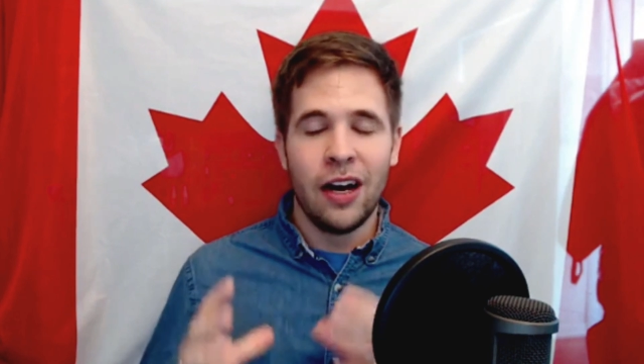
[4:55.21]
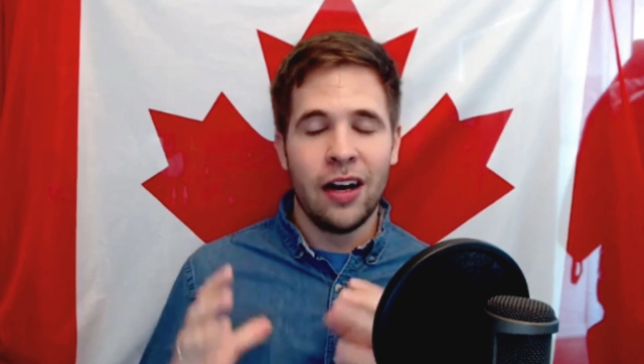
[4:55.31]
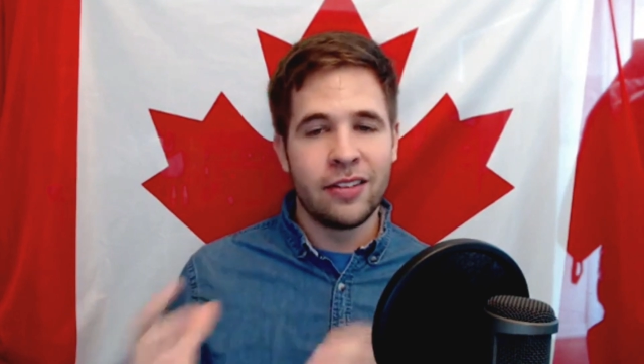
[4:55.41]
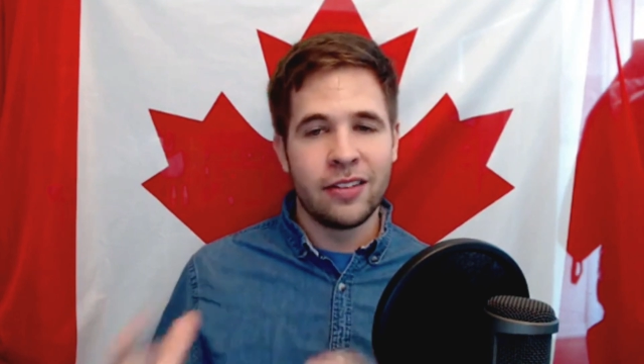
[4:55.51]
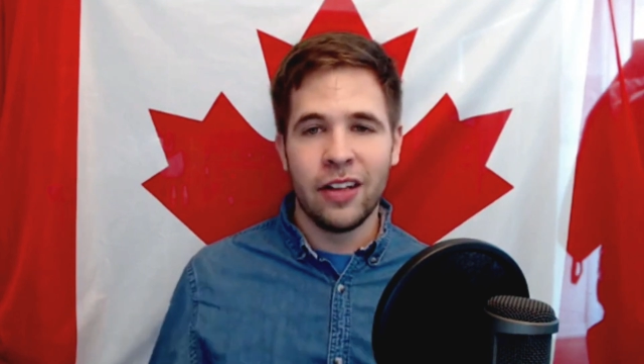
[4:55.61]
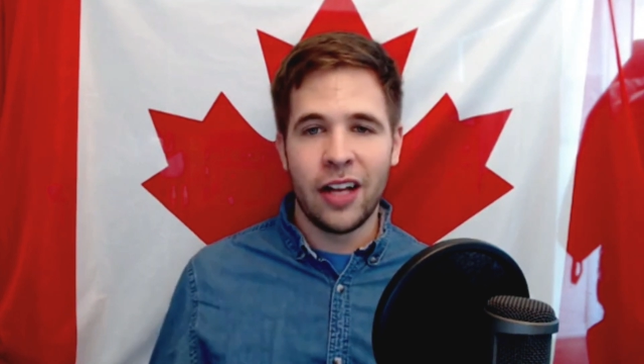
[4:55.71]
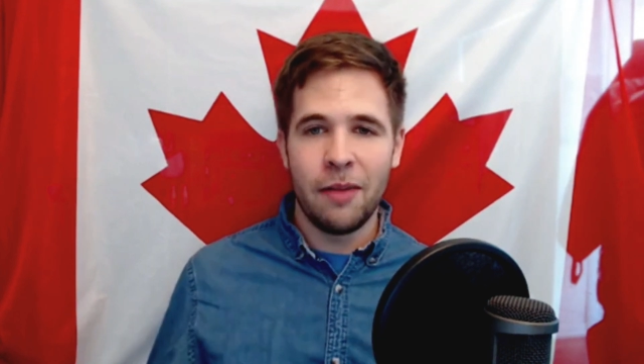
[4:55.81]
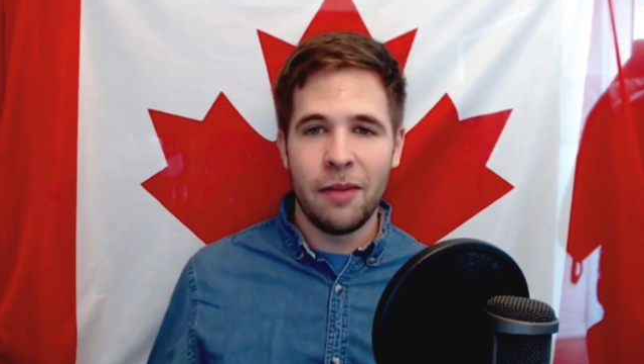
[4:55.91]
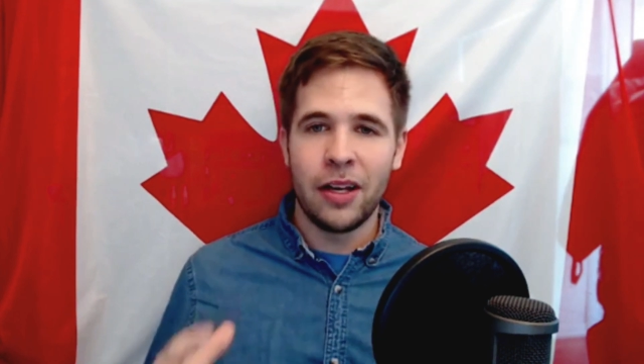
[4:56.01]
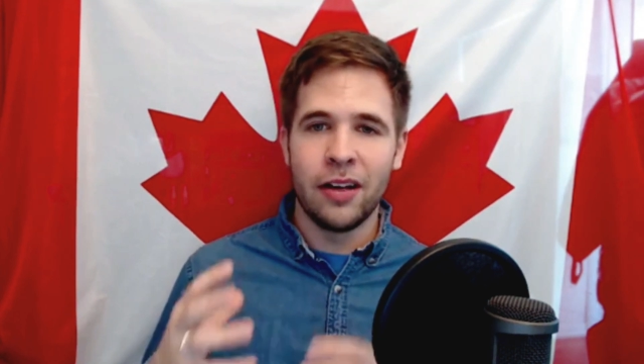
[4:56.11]
us
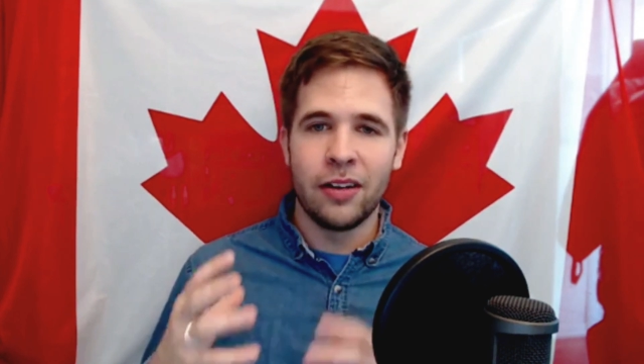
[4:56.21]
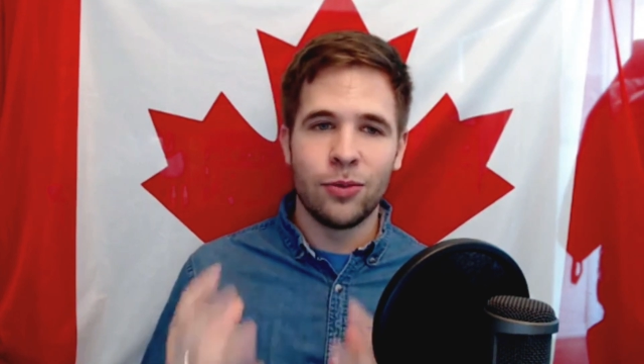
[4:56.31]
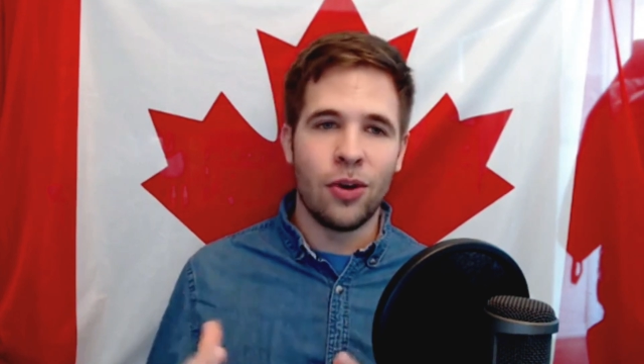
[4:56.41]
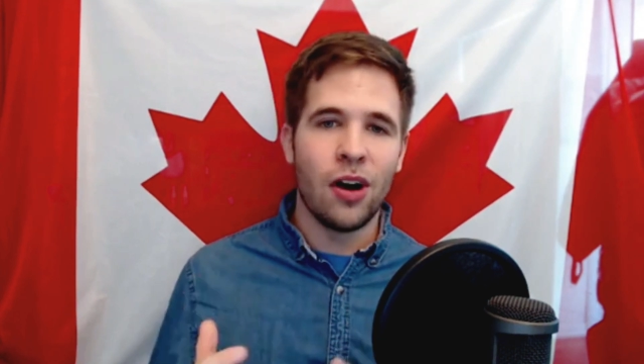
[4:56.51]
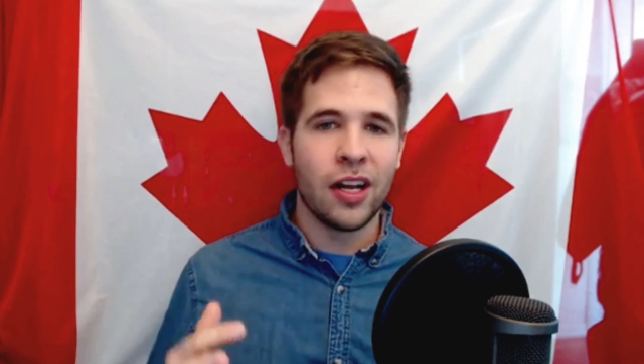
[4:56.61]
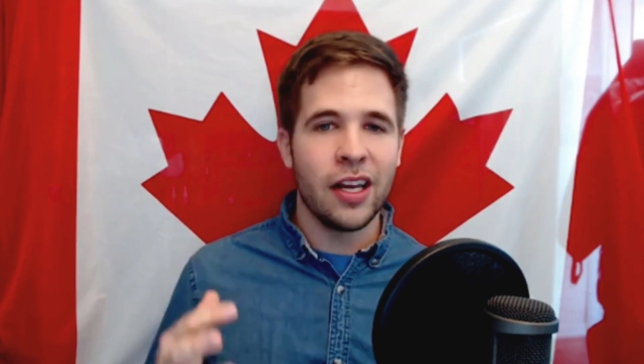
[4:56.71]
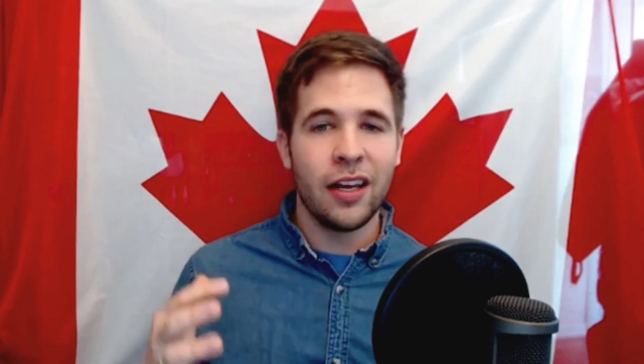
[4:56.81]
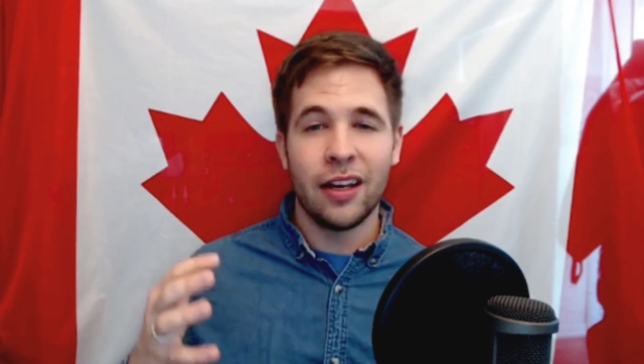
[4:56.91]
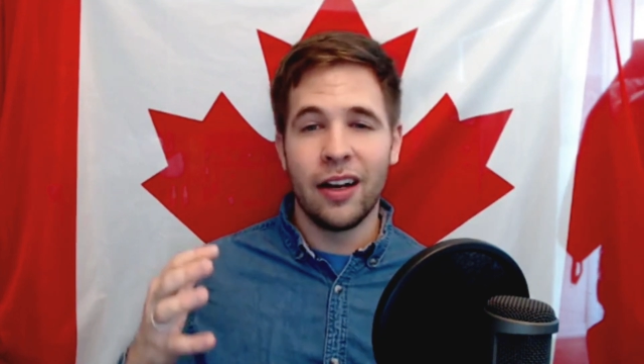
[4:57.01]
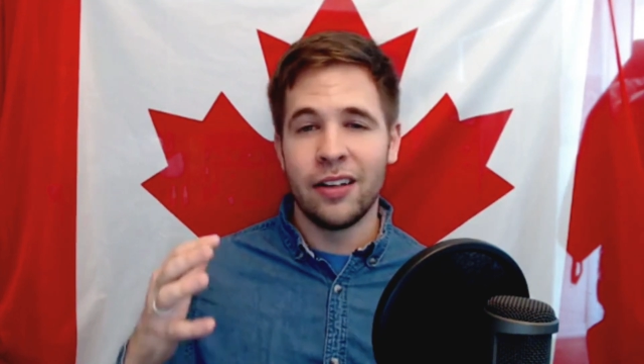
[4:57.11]
climbing, us
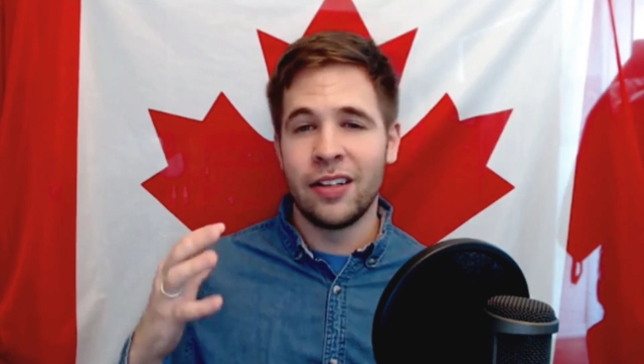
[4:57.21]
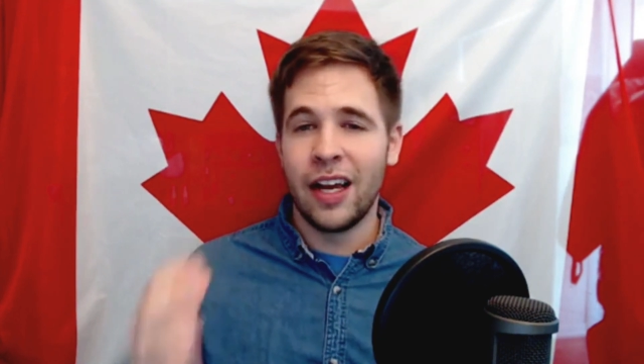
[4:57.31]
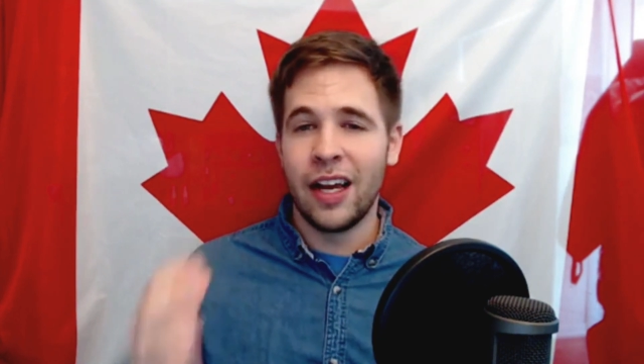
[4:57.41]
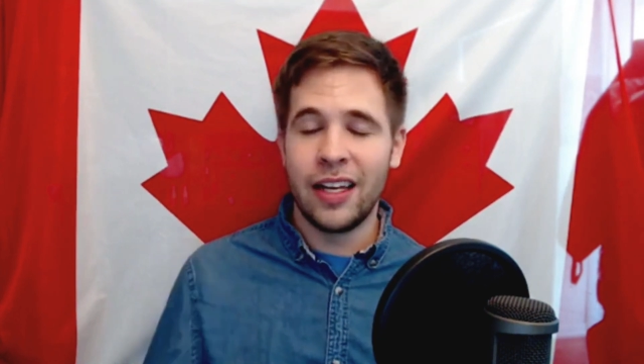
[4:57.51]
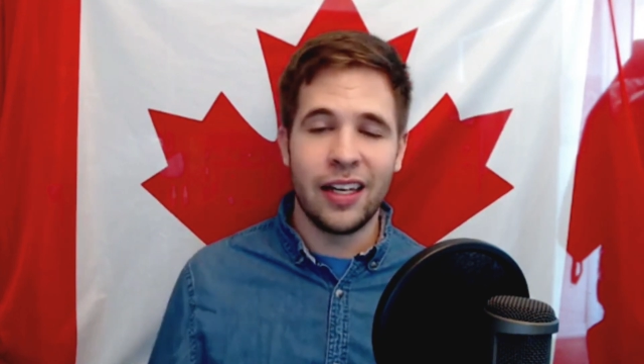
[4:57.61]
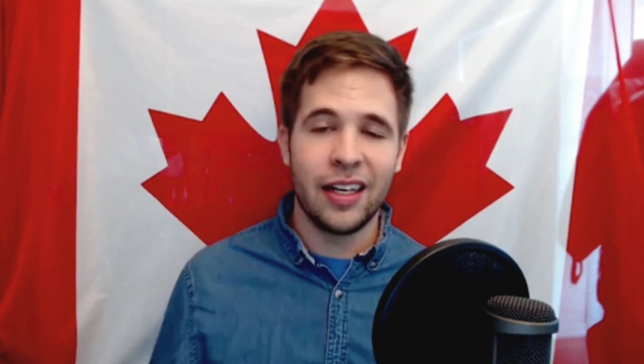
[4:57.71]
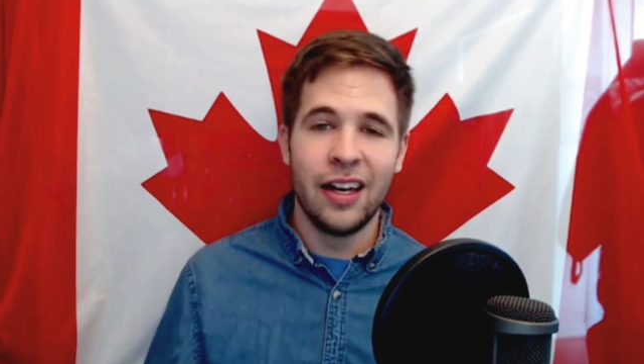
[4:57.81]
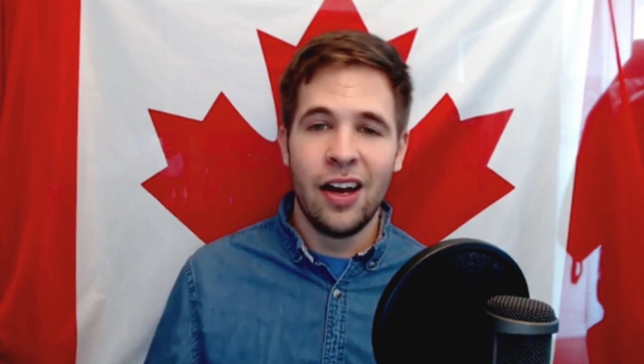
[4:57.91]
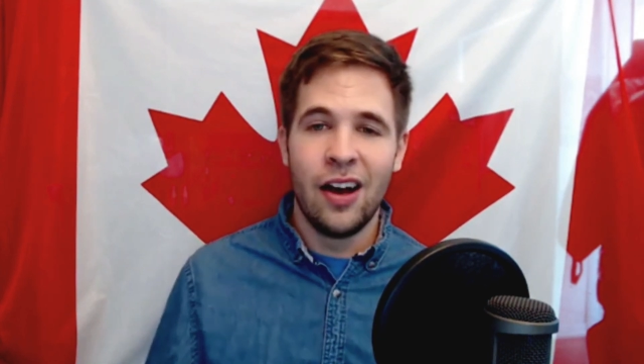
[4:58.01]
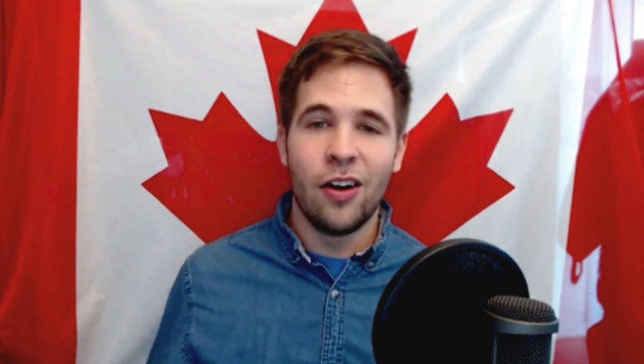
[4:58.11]
walking, us
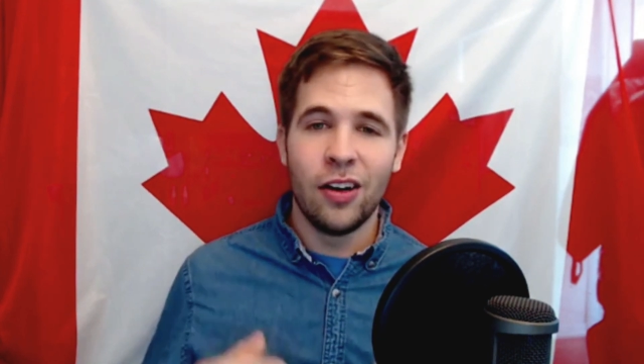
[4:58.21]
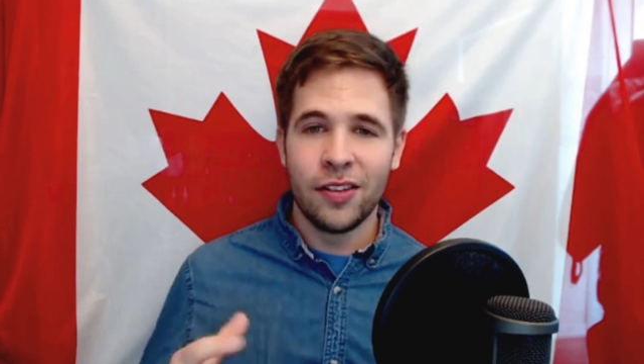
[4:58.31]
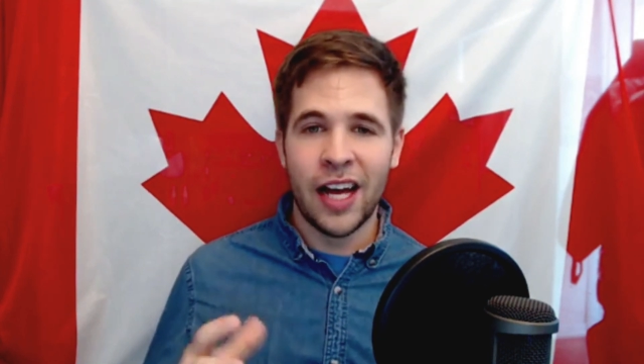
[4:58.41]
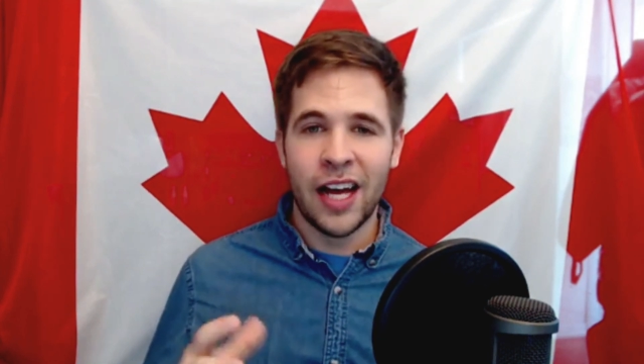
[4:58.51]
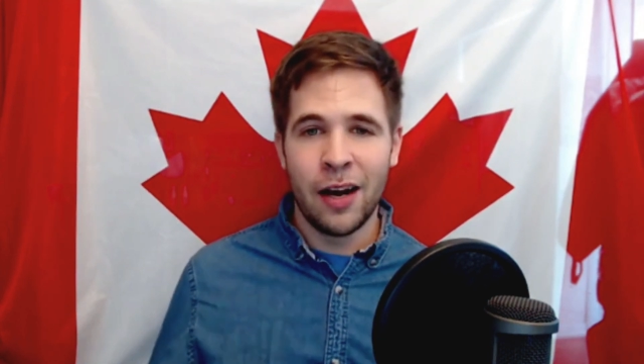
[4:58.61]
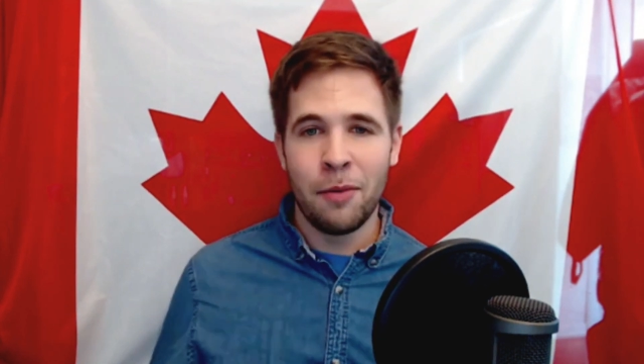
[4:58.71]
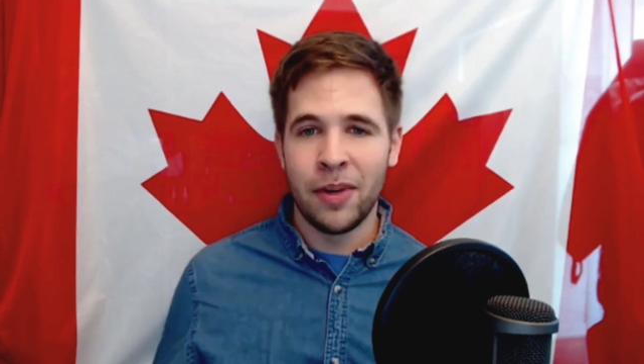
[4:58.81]
hiking, all of that.